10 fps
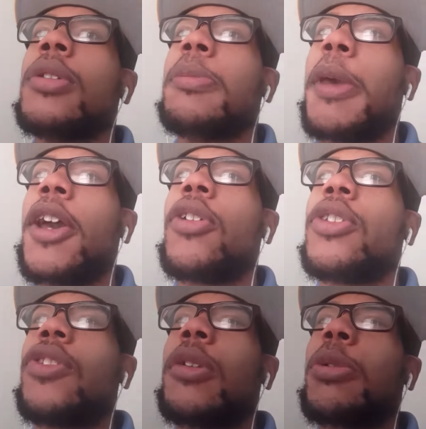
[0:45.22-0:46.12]
Back on
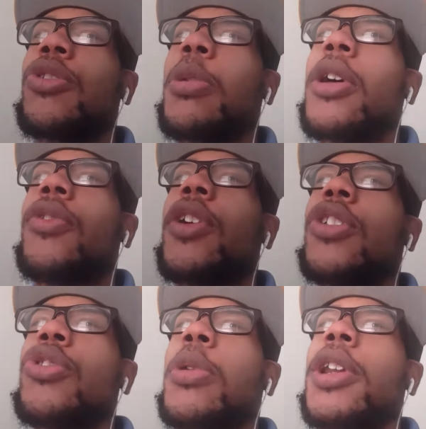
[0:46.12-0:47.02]
December 12th,
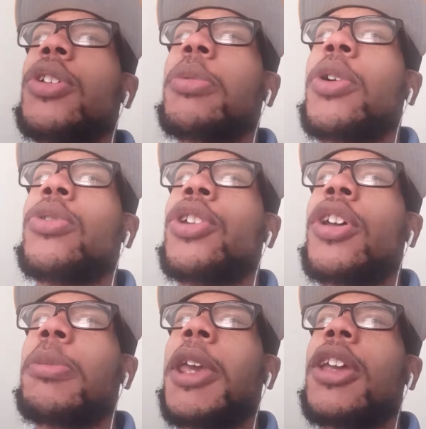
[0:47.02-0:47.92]
a 20-year-old
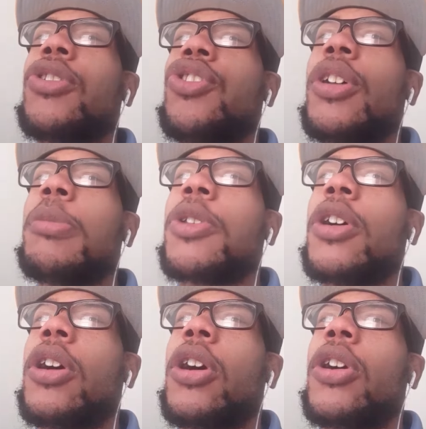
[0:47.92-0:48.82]
young man jumped
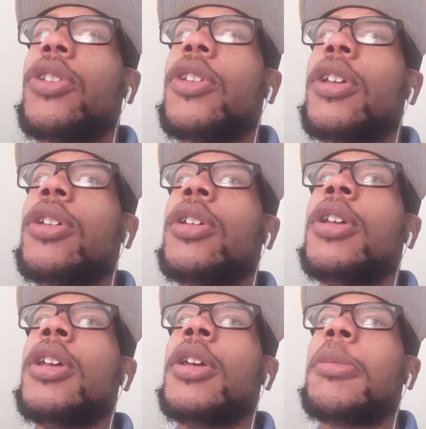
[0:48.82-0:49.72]
on the
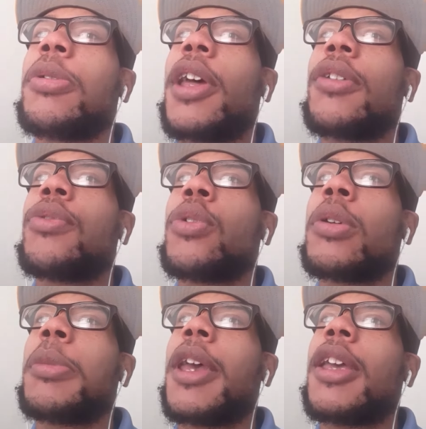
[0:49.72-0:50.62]

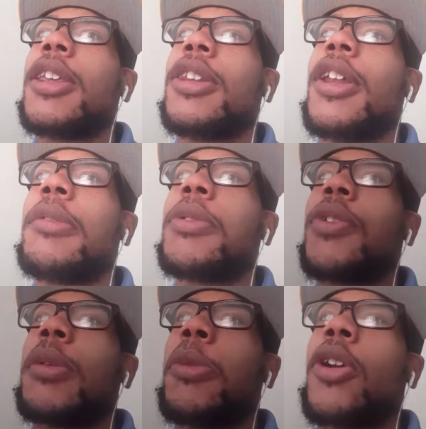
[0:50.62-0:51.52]
platform at
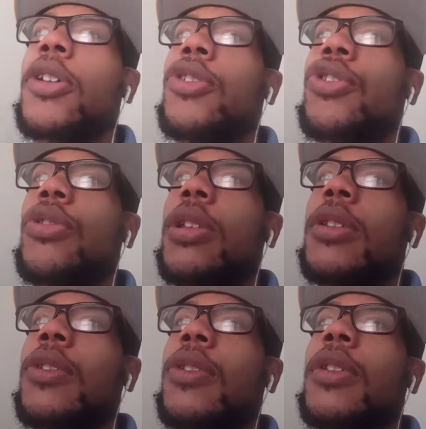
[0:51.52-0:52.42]
11th and Market
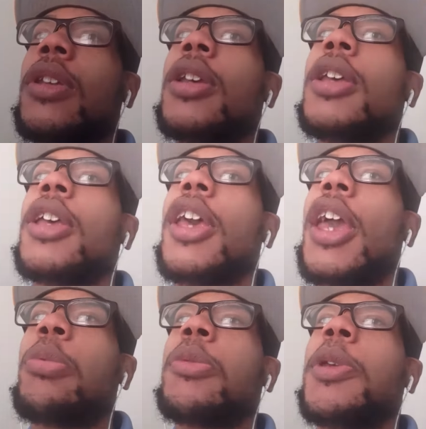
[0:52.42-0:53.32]
Streets,
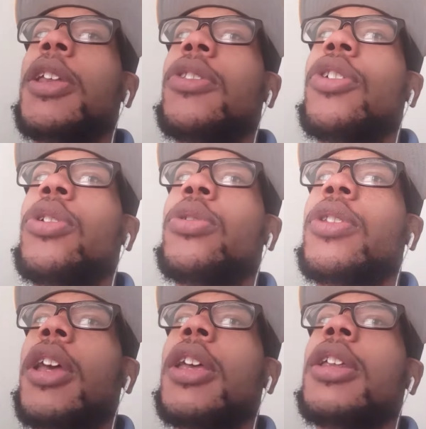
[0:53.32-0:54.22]
and we're being told
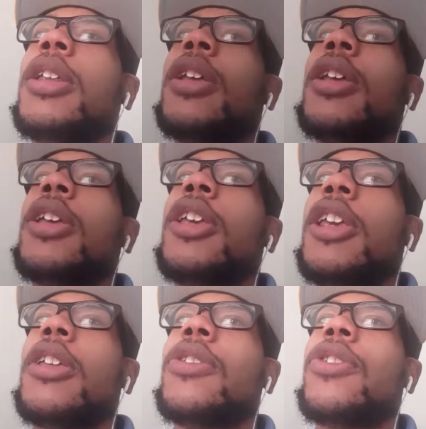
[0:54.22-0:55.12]
that
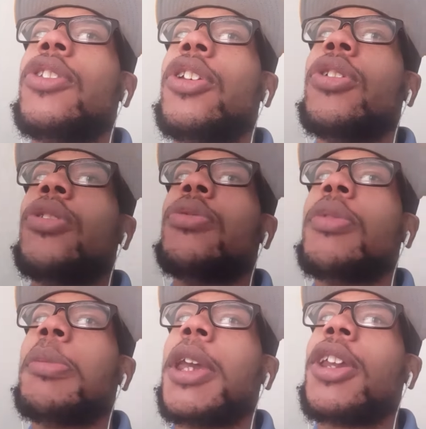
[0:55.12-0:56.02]
he is still
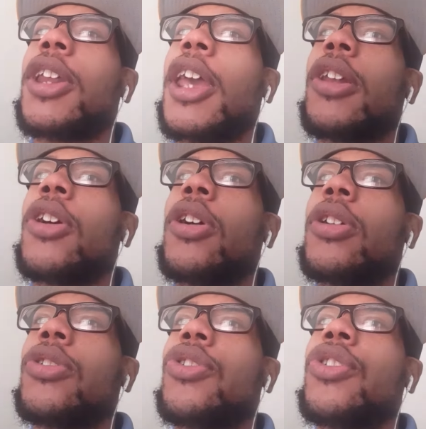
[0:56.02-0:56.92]
remaining at
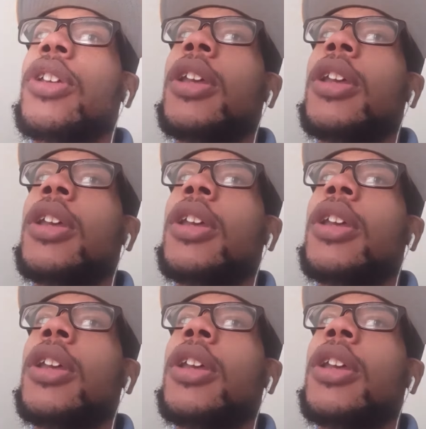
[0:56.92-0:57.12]
large.